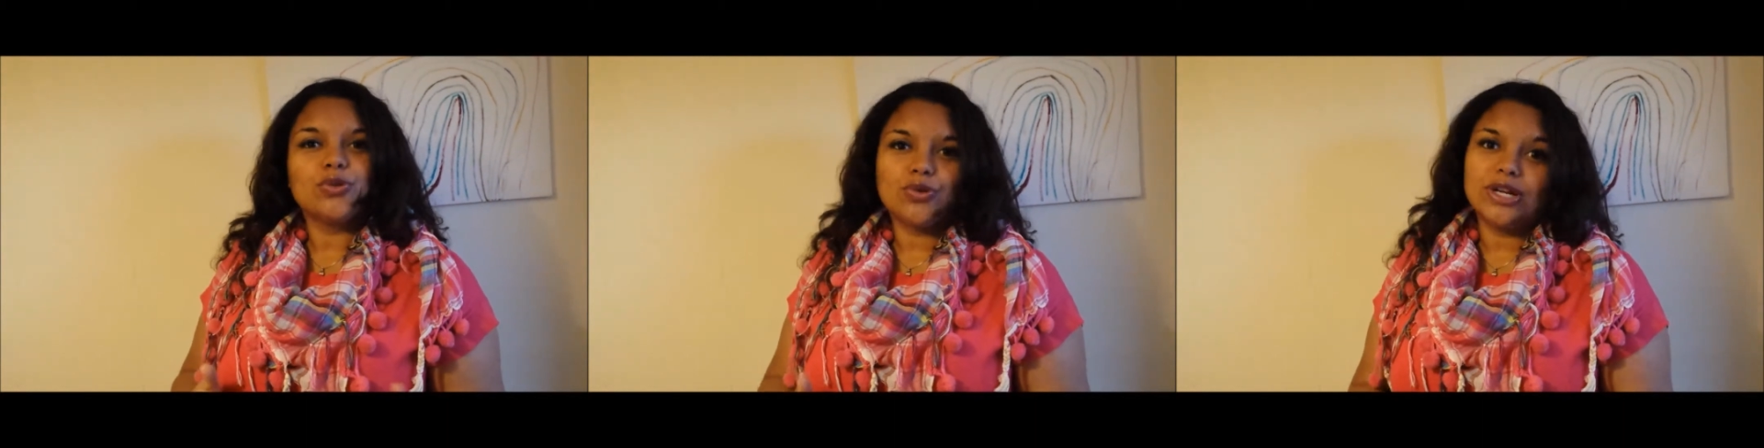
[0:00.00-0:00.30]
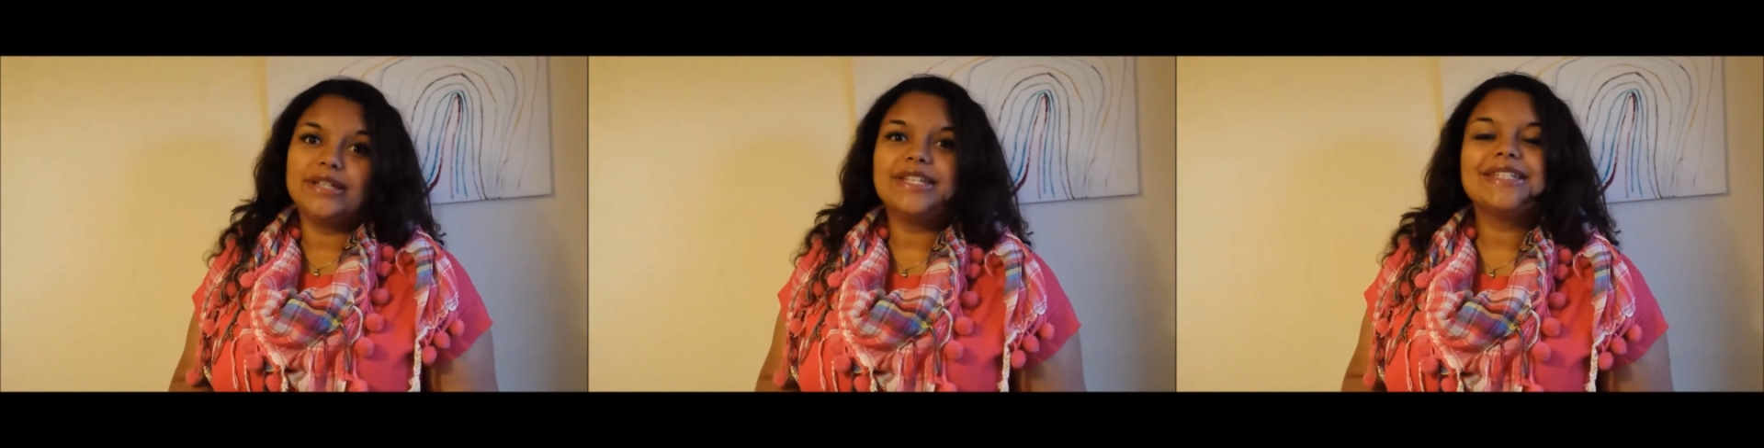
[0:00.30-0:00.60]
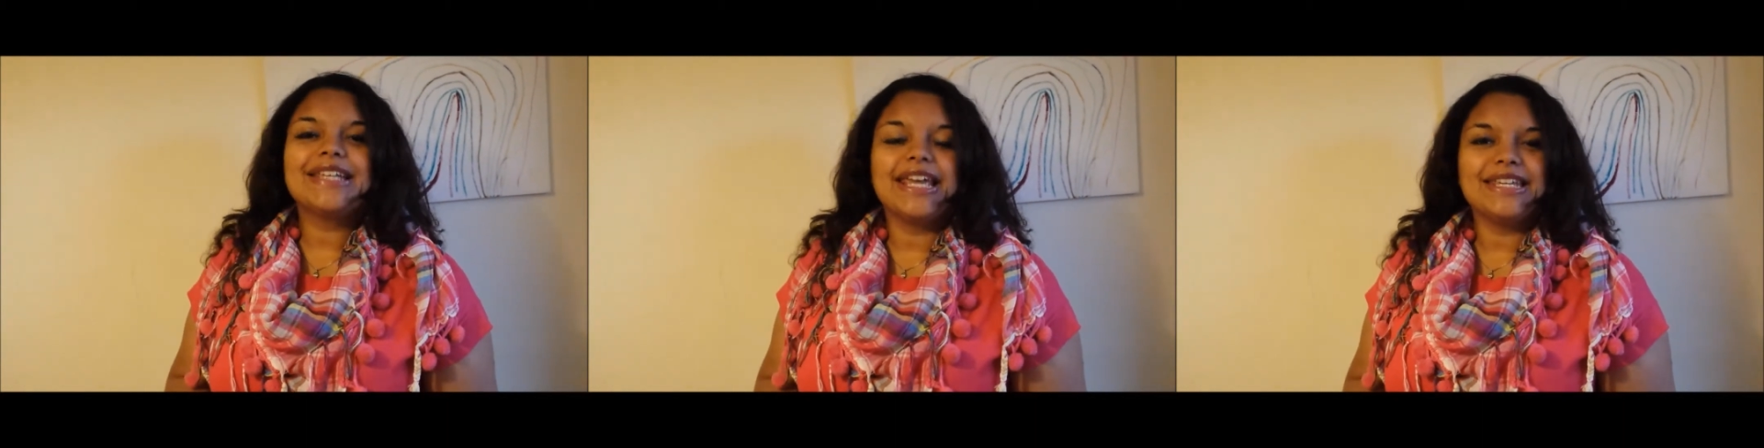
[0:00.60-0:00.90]
or in this
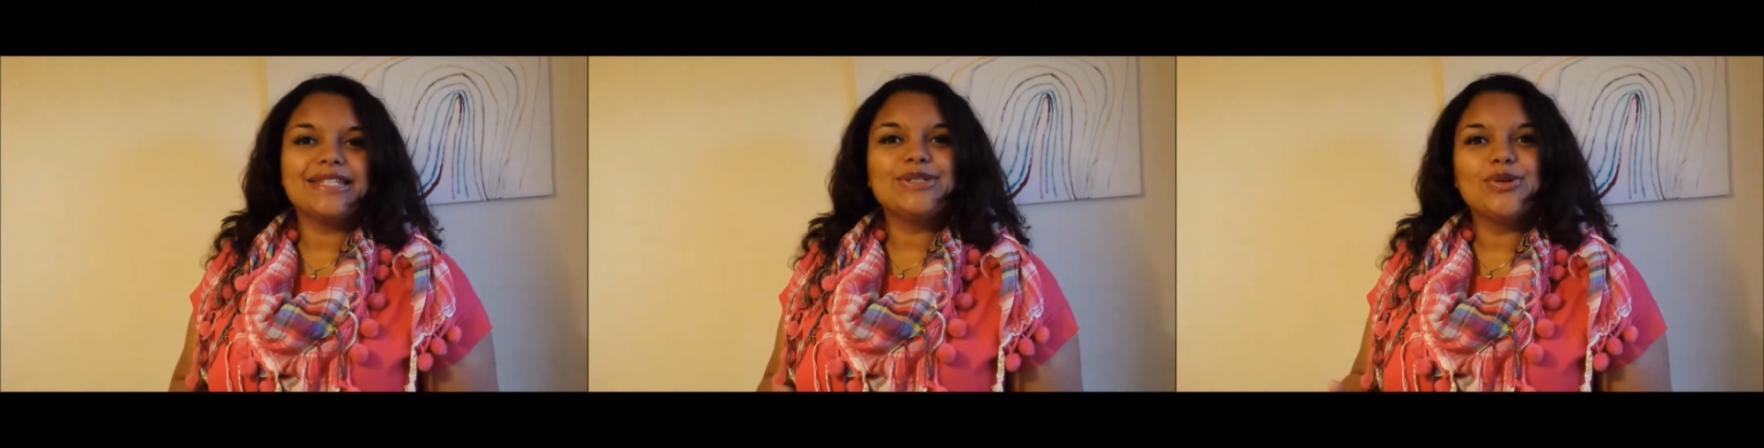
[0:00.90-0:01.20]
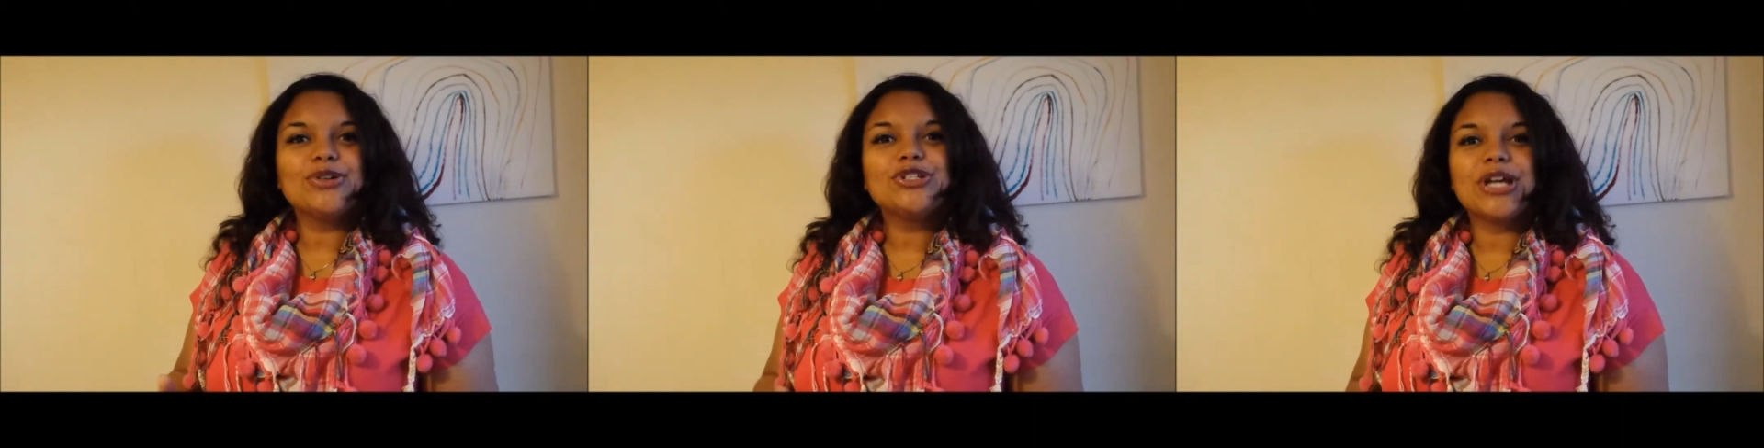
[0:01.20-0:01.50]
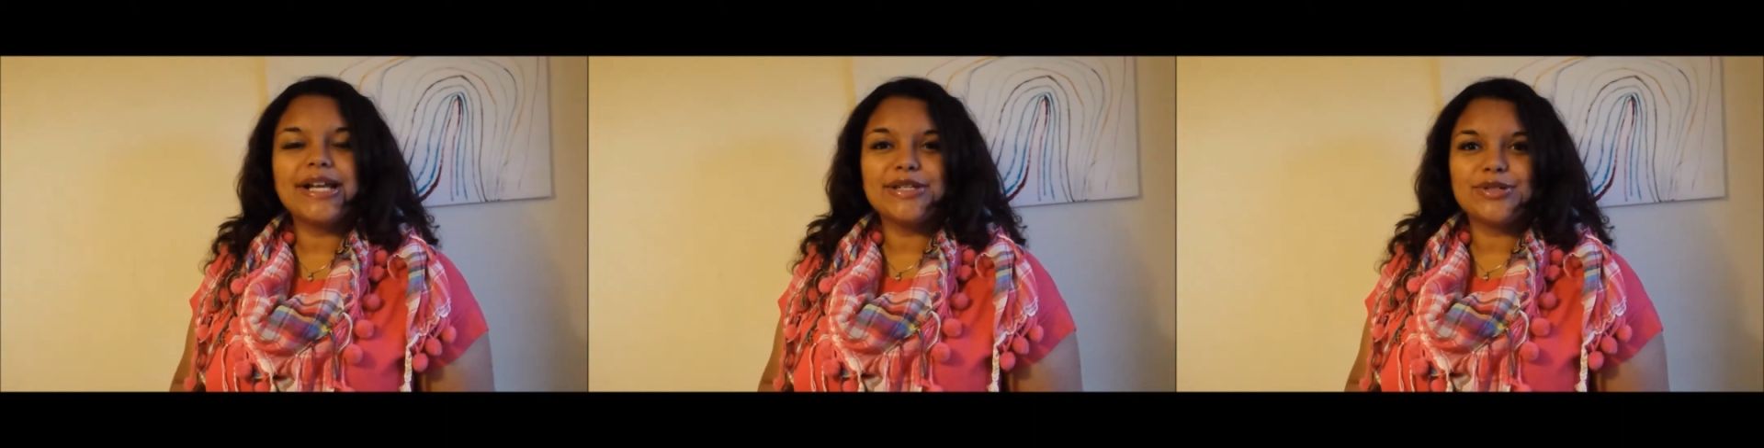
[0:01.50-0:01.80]
case your
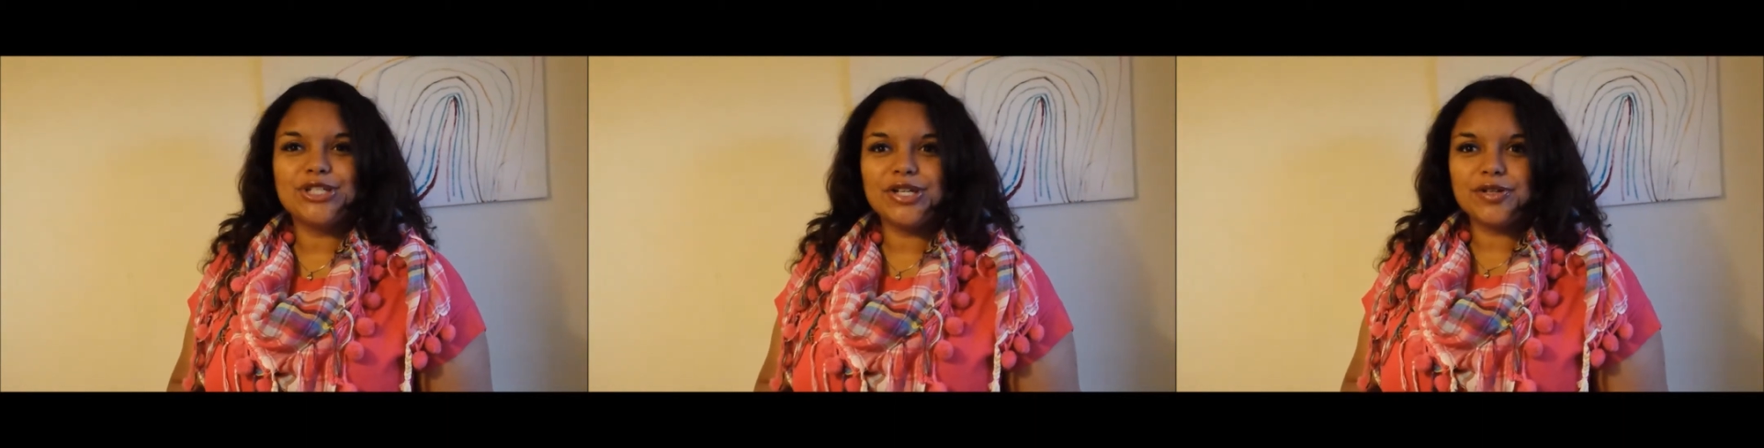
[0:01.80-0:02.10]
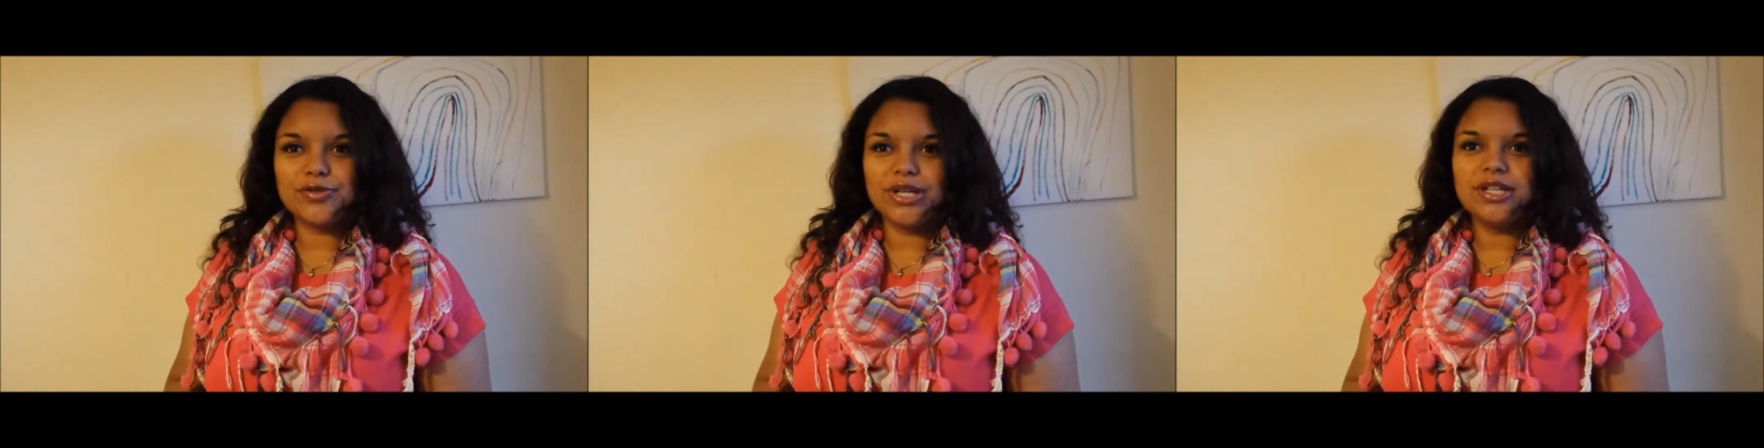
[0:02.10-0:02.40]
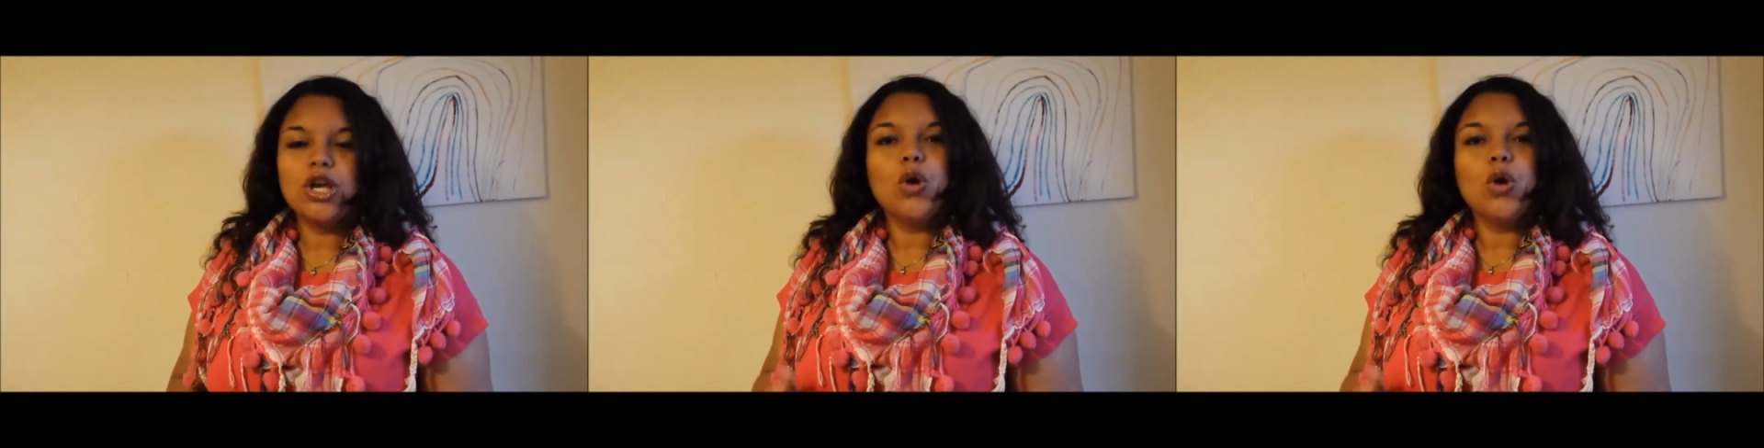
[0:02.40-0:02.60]
child or children,